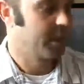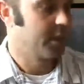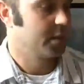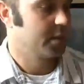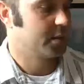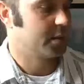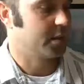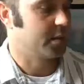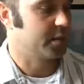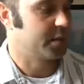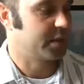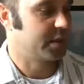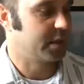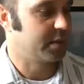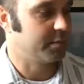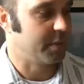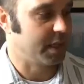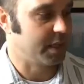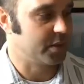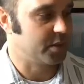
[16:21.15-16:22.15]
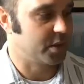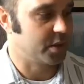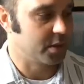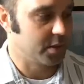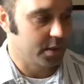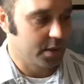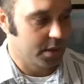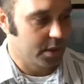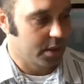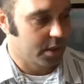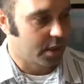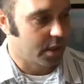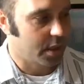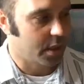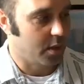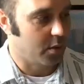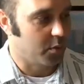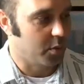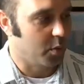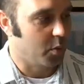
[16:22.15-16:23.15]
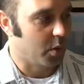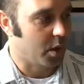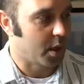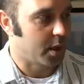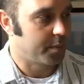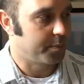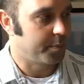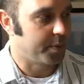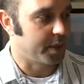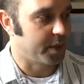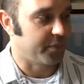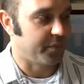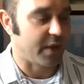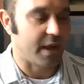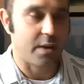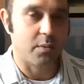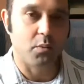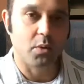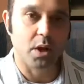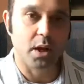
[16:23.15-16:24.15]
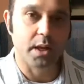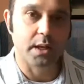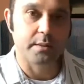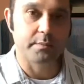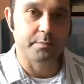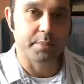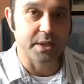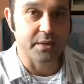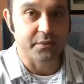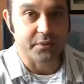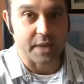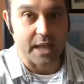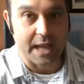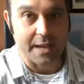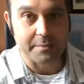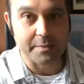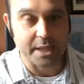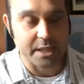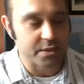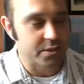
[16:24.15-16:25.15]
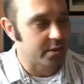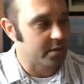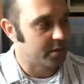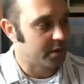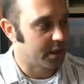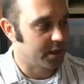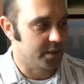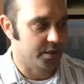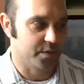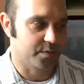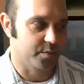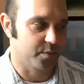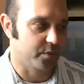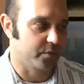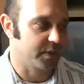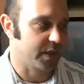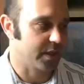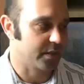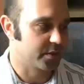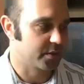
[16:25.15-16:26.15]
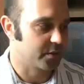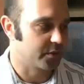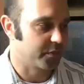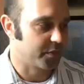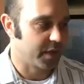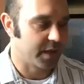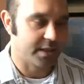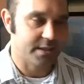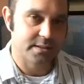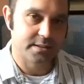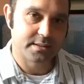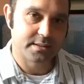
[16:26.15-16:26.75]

So C major will work, but if I want B flat major, I just move down 2 frets.